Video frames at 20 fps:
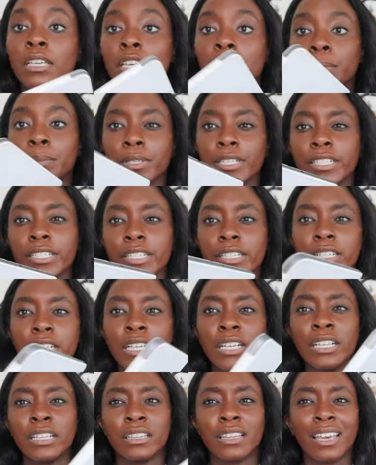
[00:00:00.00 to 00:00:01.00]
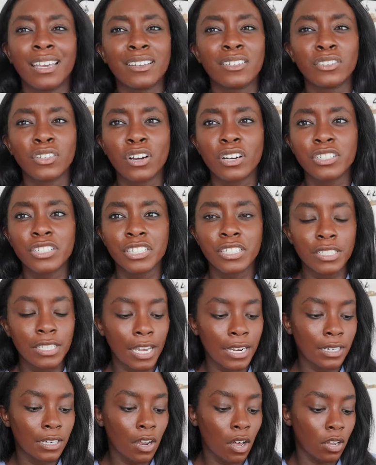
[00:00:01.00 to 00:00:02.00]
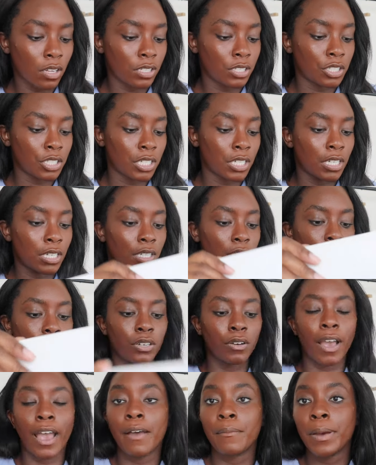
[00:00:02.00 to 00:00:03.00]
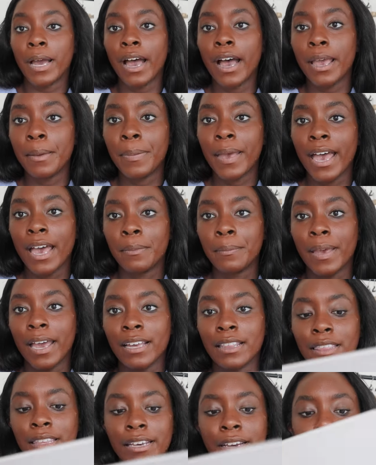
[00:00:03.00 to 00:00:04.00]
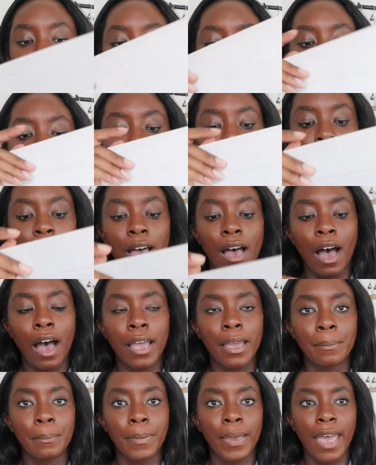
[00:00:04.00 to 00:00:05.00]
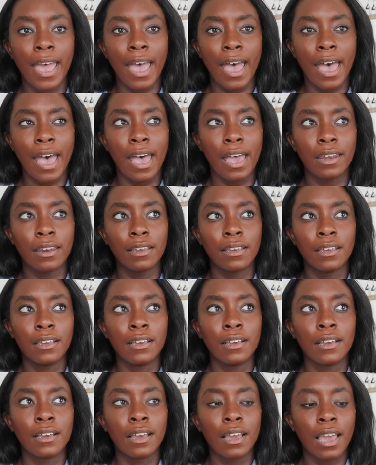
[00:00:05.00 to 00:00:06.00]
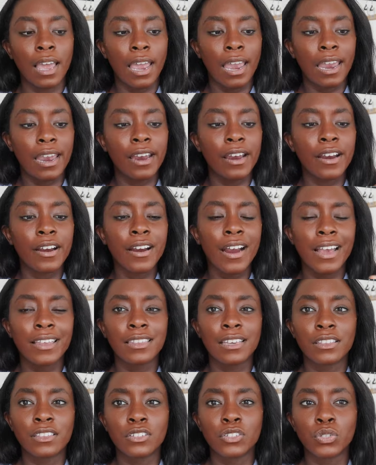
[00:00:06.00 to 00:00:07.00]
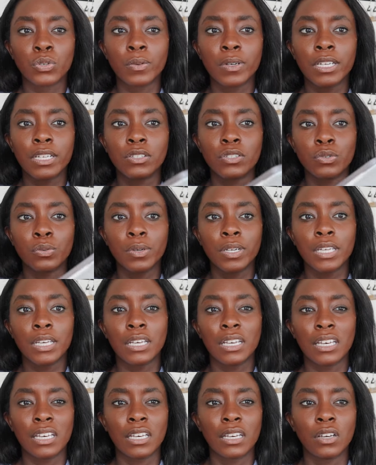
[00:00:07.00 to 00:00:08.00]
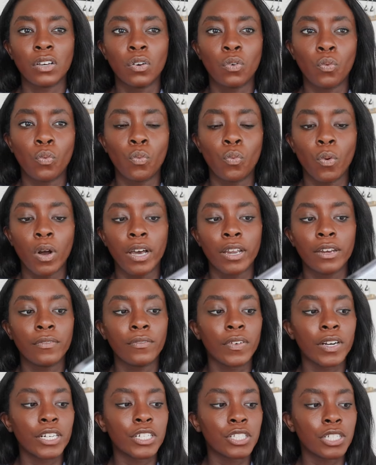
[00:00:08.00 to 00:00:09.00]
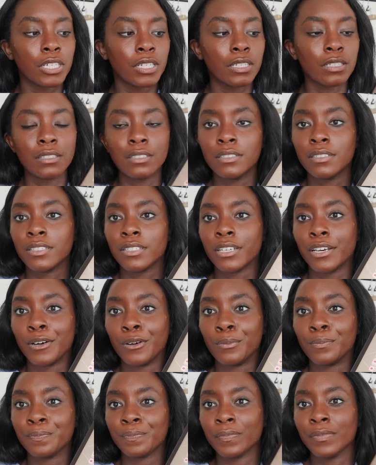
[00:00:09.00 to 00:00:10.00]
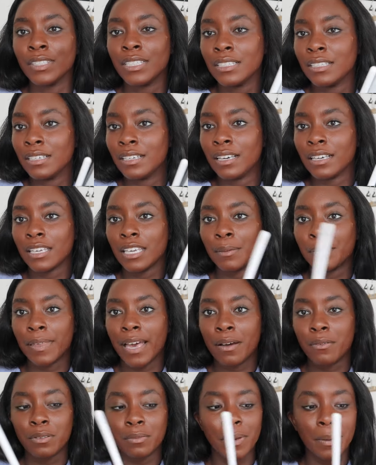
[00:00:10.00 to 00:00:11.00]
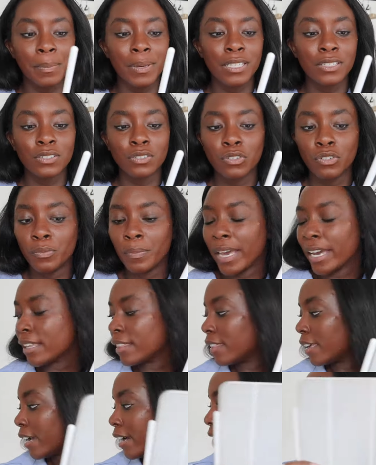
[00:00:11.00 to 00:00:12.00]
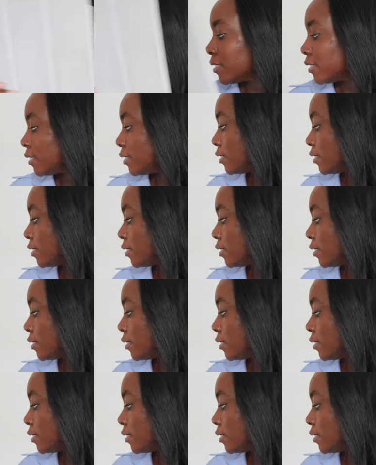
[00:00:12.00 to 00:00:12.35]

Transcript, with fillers: to keep your like larger technology. So I have my iPad back there. I have the iPad Air, I think the 2021 version. So keep that with my pencil back there.